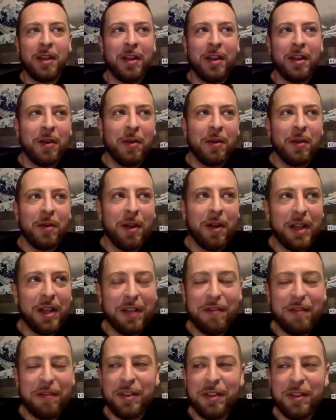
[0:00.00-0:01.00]
Well, I
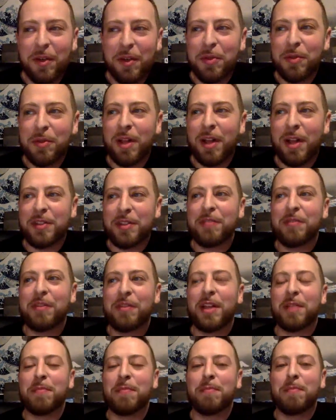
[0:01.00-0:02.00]
definitely go through lots of
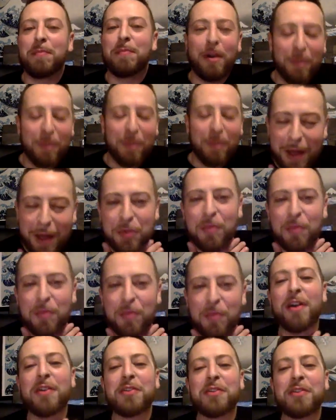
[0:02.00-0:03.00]
like
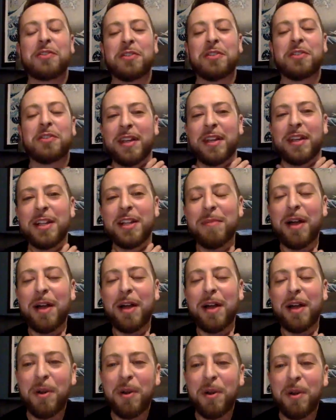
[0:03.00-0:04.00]
mouthwash to heal my
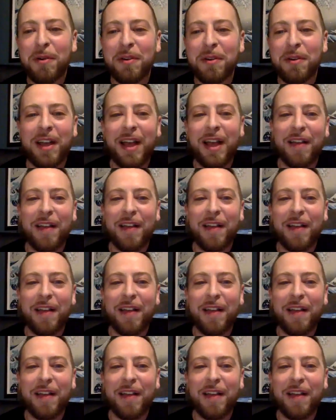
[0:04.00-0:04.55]
throat after